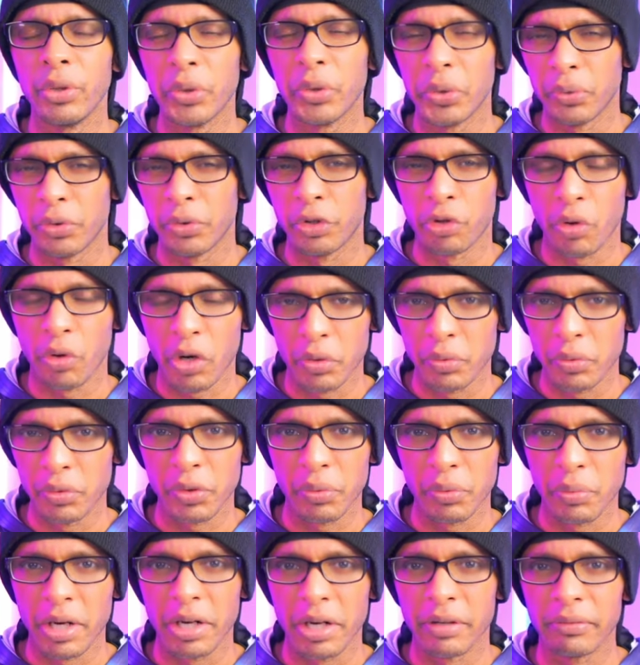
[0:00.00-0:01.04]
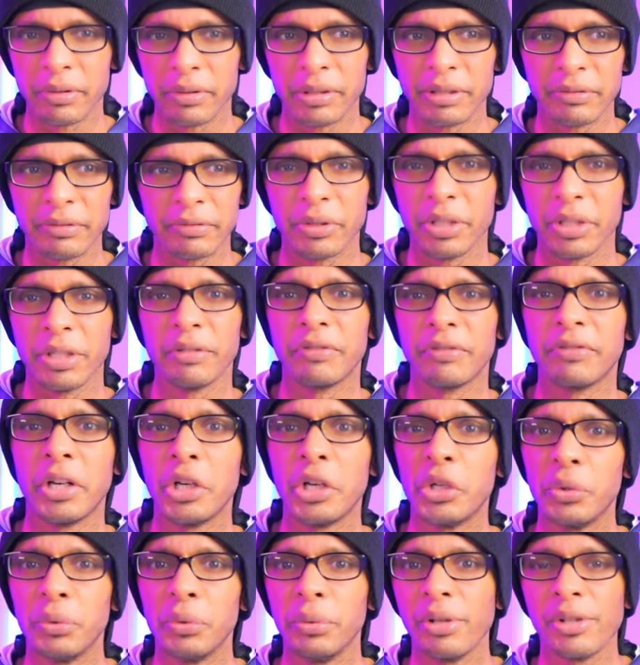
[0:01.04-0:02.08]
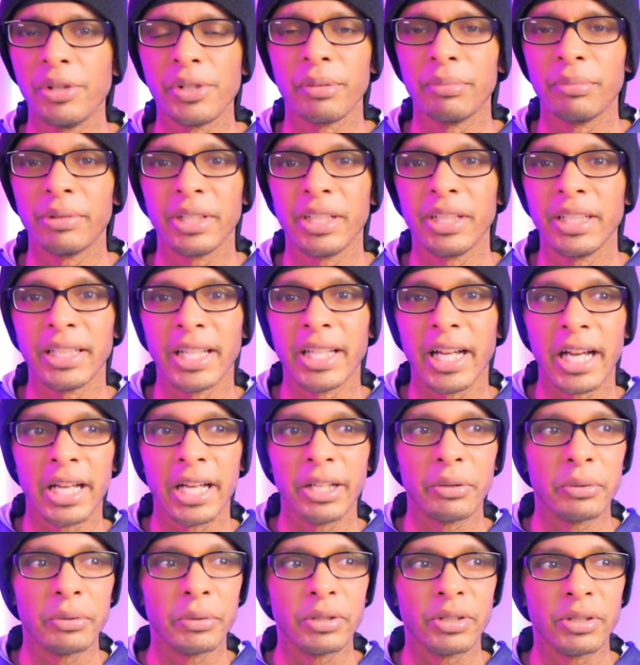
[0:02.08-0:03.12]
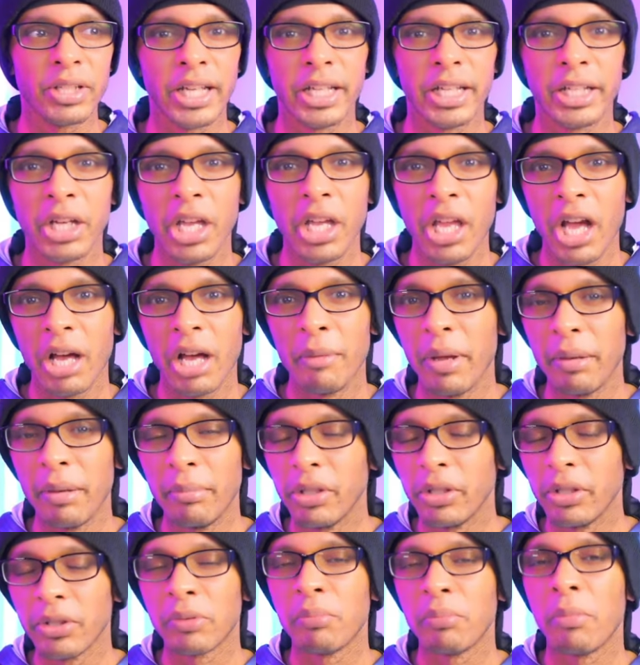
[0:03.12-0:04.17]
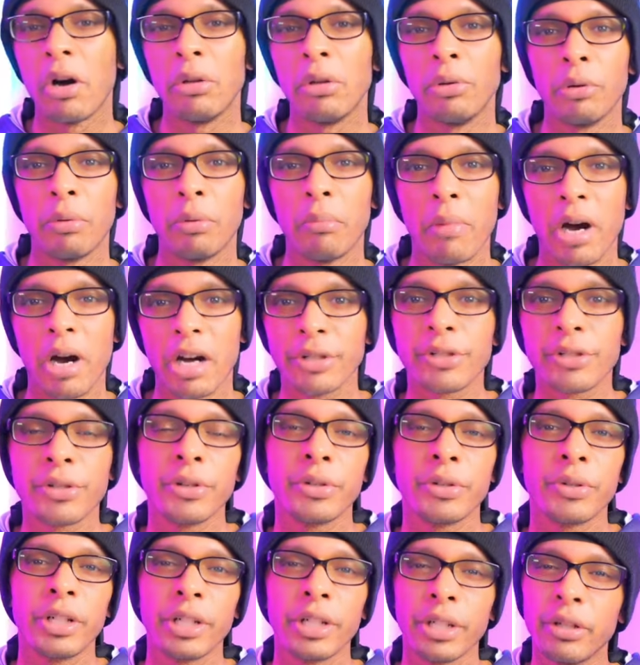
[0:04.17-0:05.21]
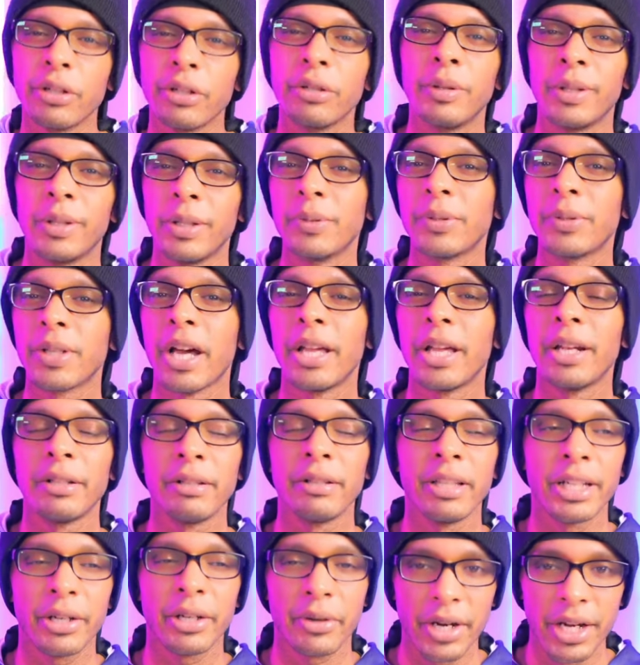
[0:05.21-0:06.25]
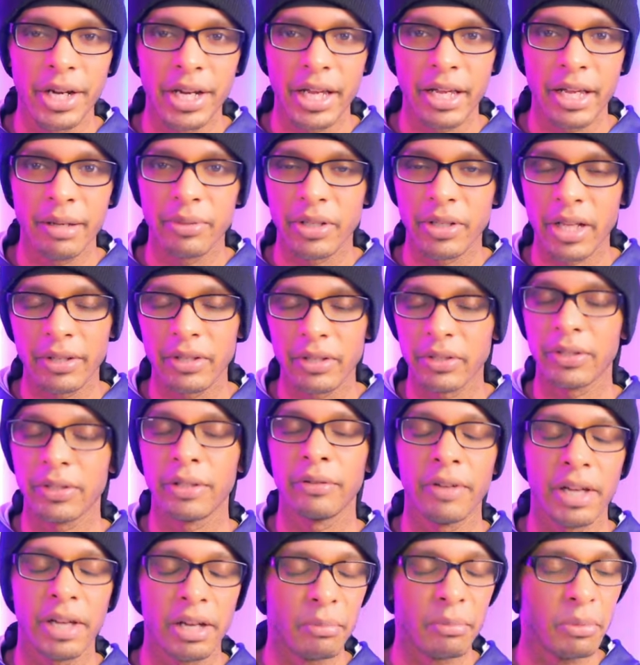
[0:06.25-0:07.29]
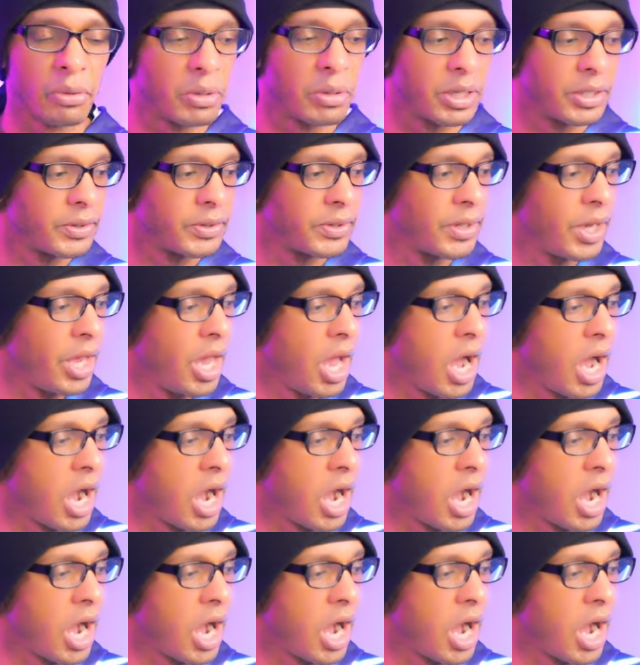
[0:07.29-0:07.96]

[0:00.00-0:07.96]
little drones or wherever for your phone or something like that, or like maybe a small little monster truck, you know, those kind of like crane games, not the stuffed animal ones.